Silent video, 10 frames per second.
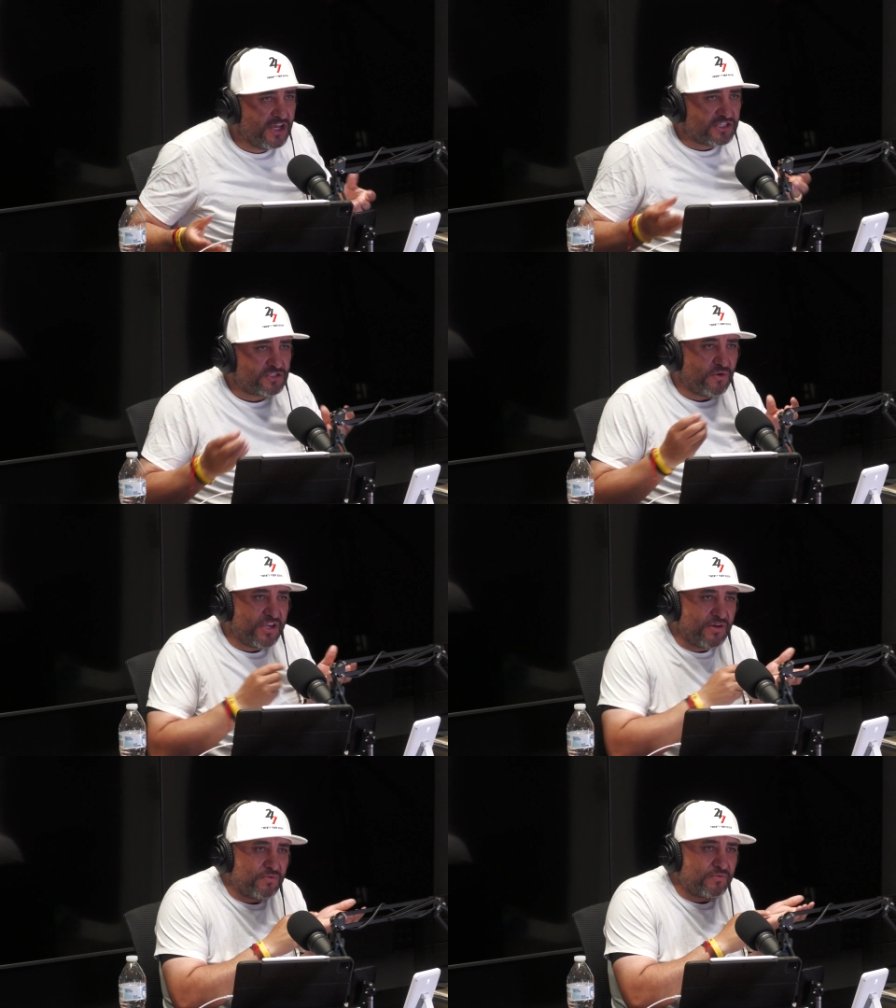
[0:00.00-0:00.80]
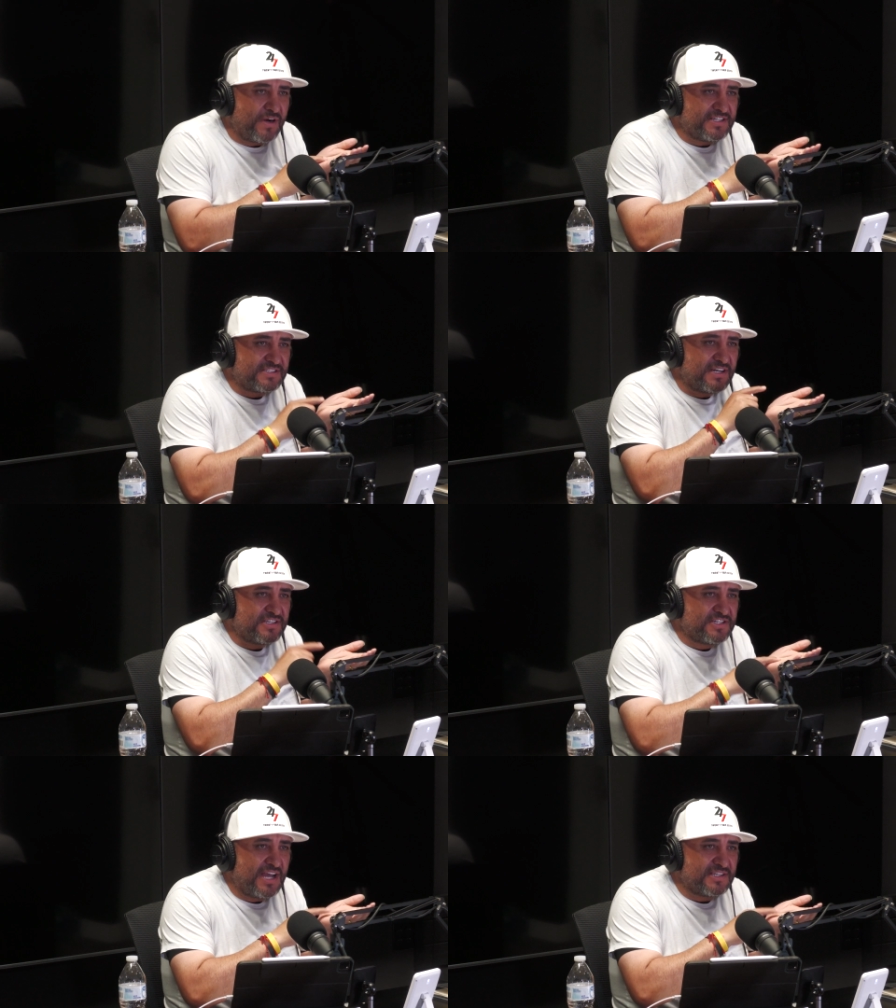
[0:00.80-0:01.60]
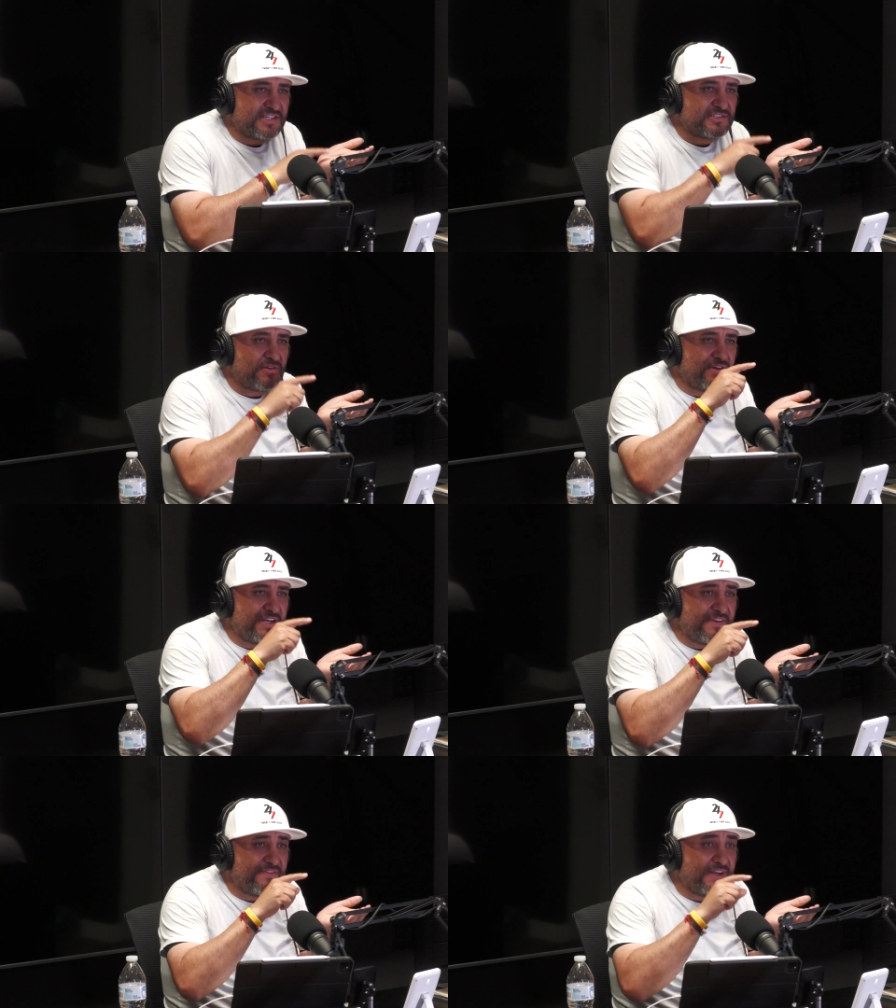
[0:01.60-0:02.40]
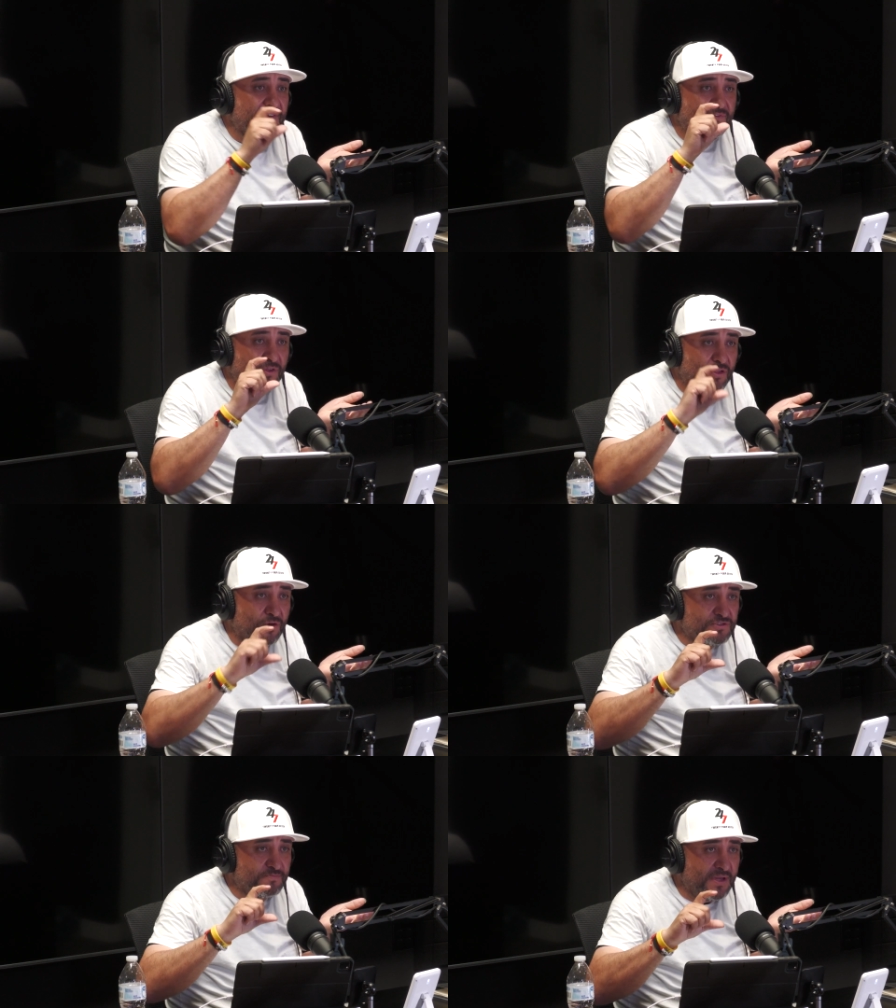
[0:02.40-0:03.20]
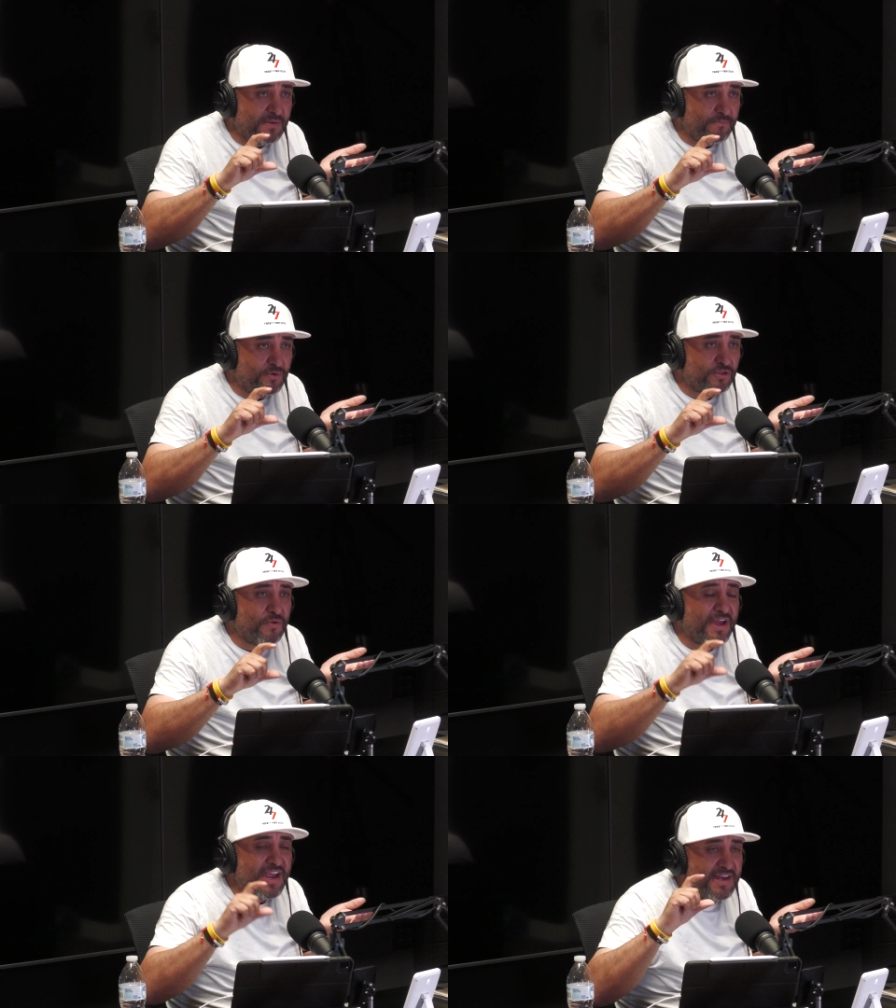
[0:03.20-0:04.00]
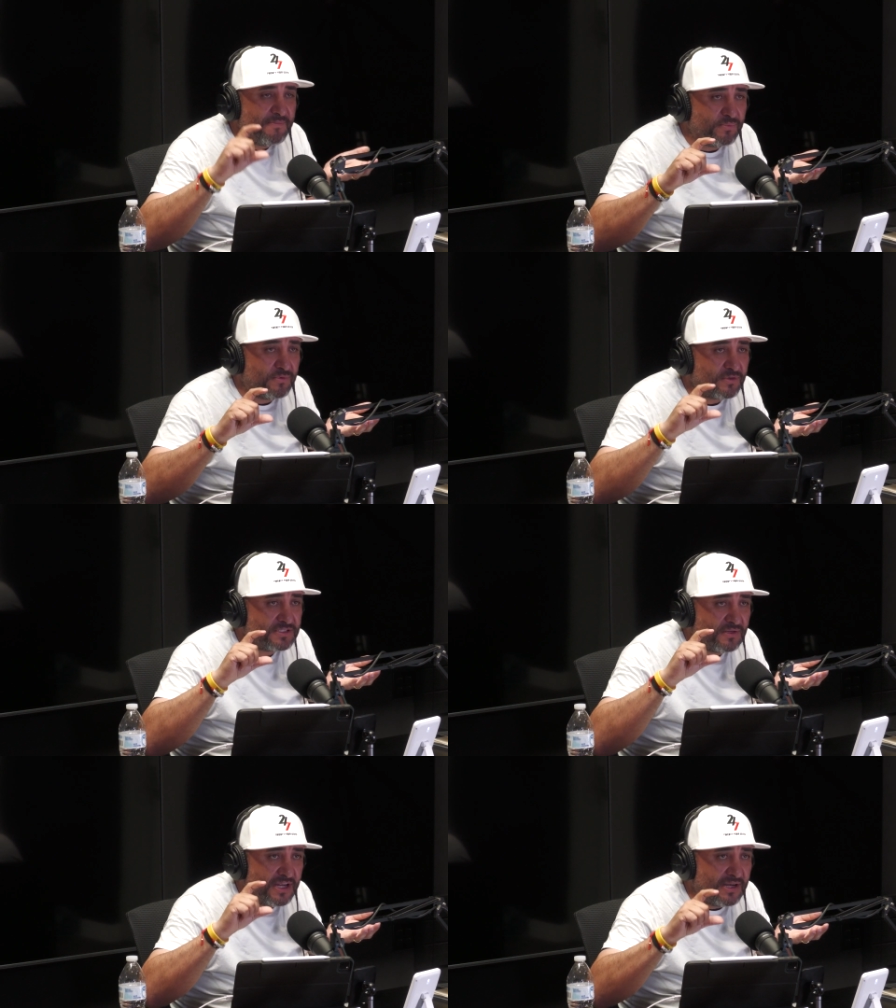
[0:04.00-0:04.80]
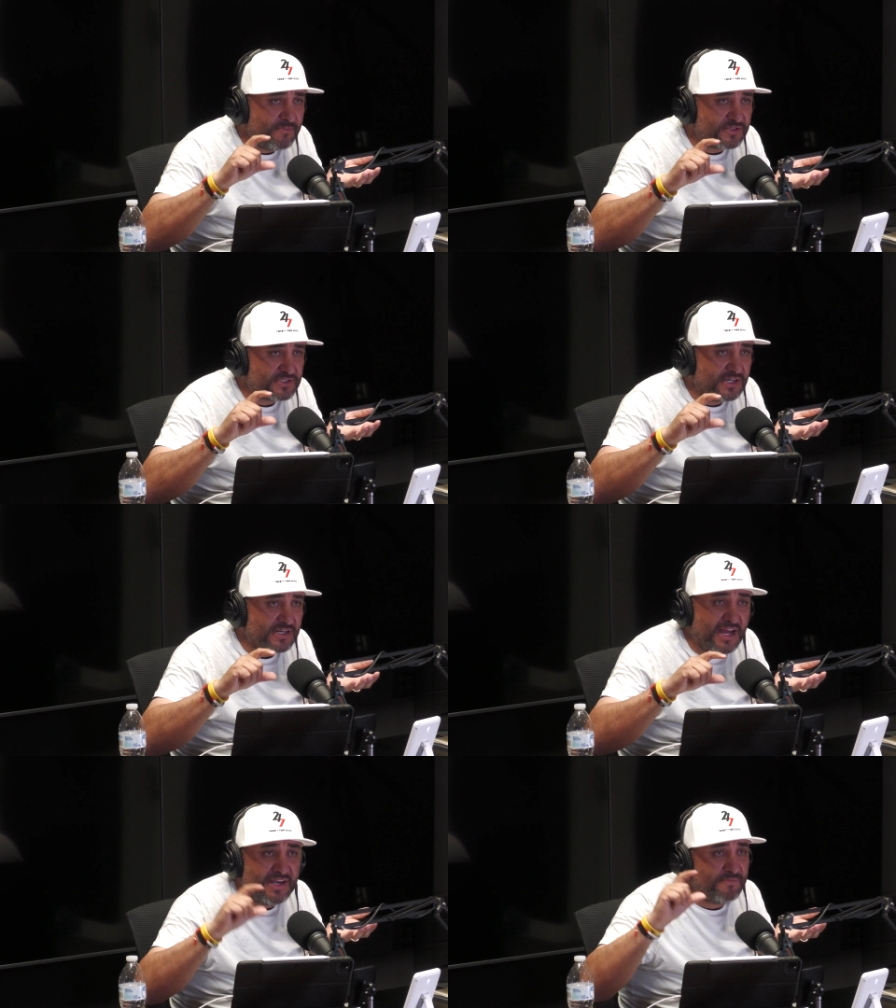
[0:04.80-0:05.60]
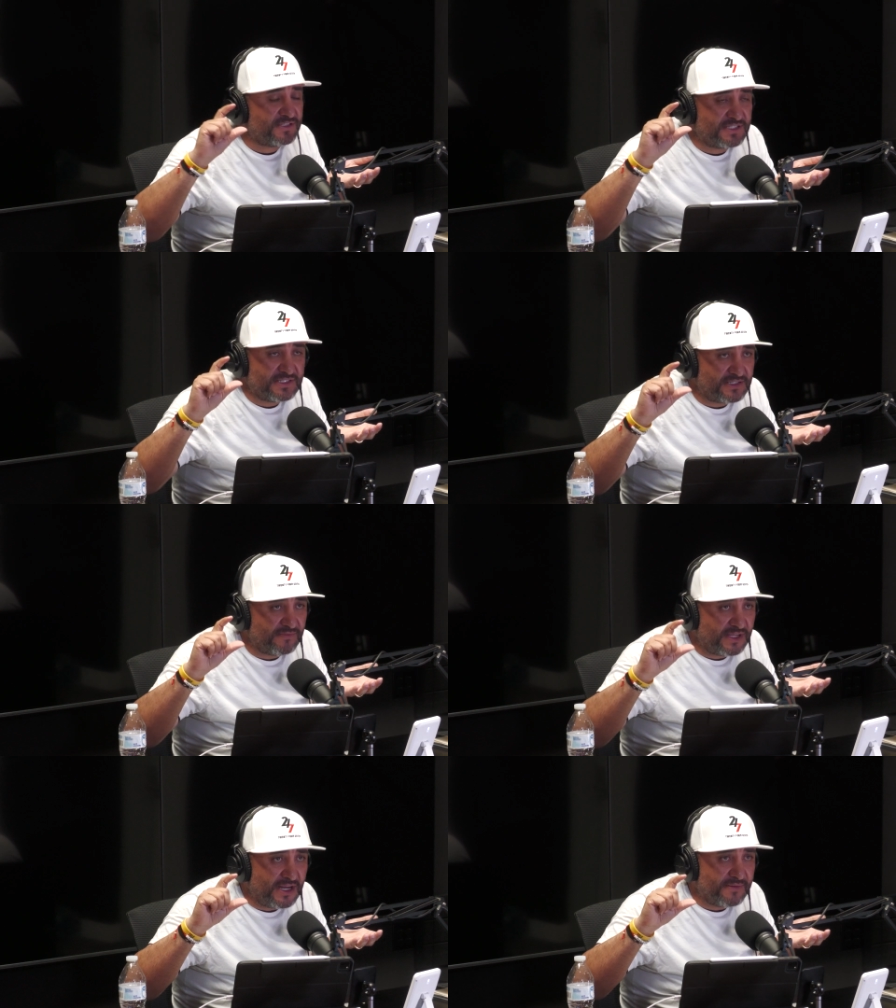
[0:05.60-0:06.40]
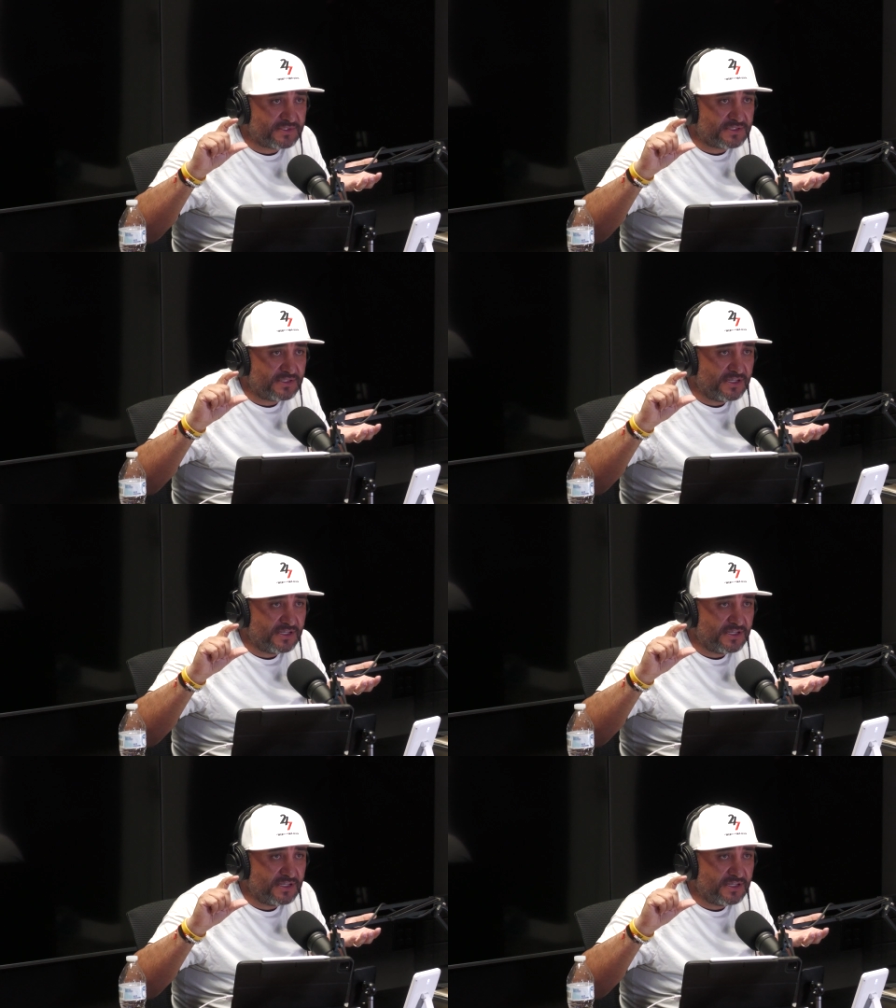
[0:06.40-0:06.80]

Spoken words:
So it'll raise their chances of living for those people to 80%, 90% sometimes.